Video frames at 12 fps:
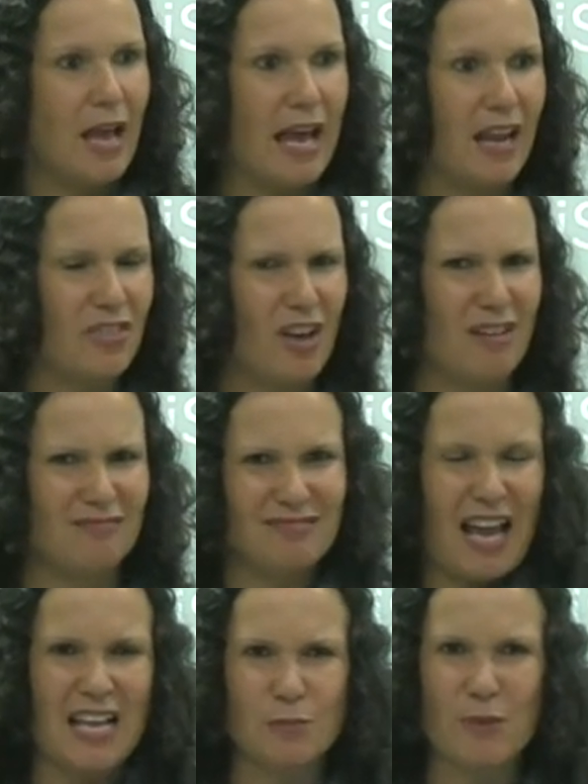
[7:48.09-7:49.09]
And I thought,
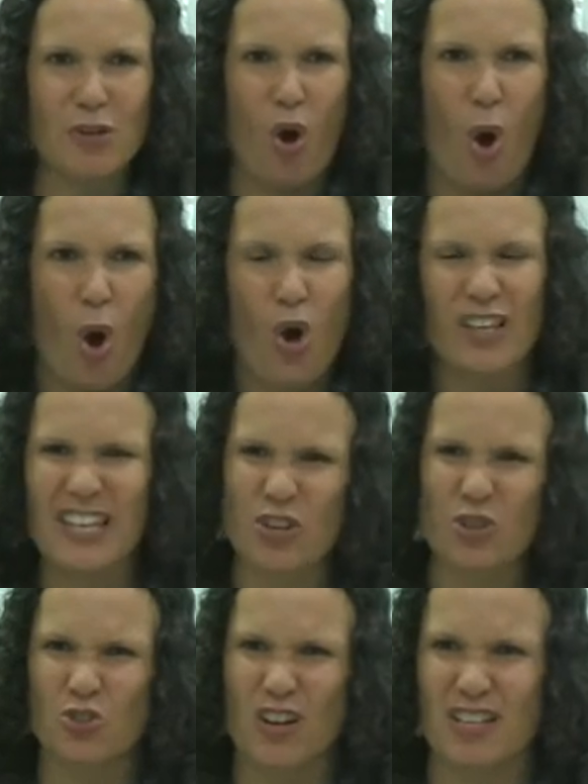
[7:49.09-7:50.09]
I spend all
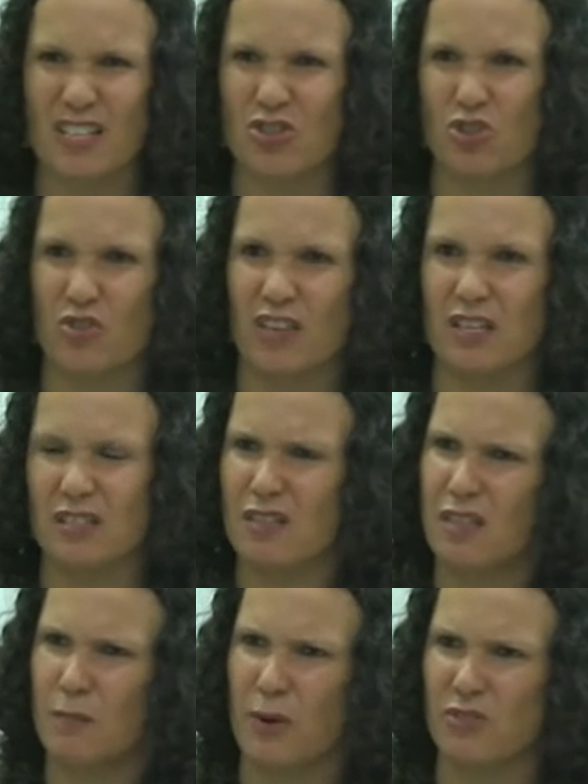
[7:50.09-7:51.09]
year trying to teach her this, and
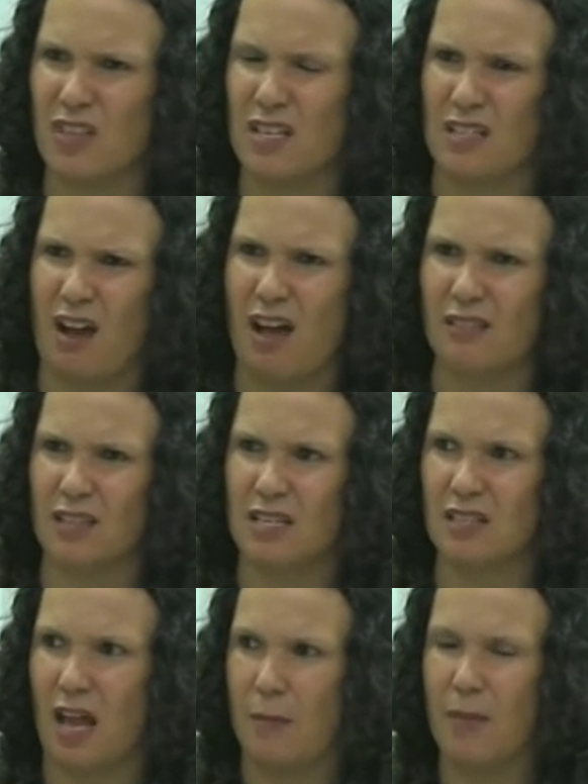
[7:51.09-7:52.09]
then the birthdays and
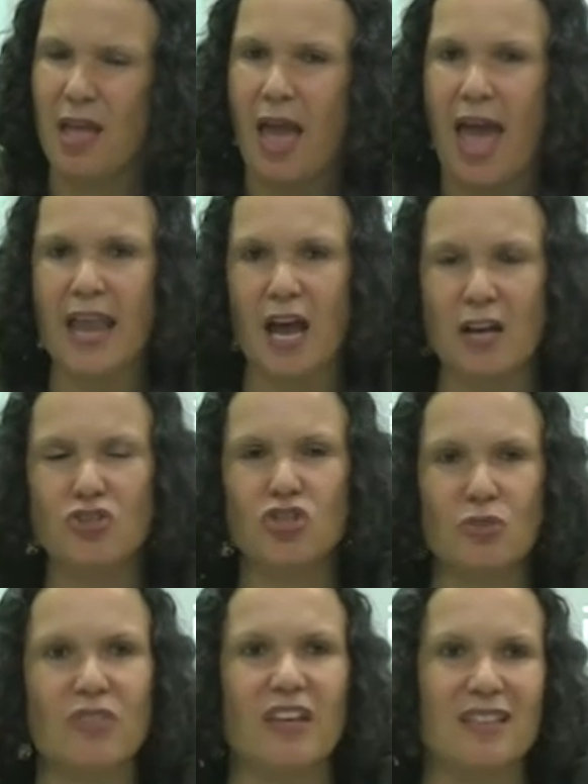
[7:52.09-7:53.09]
holidays come and
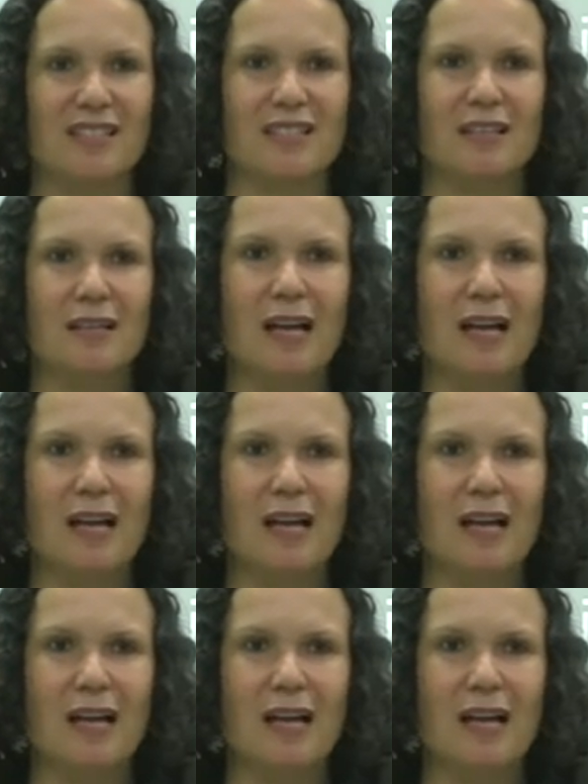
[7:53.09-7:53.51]
undo this.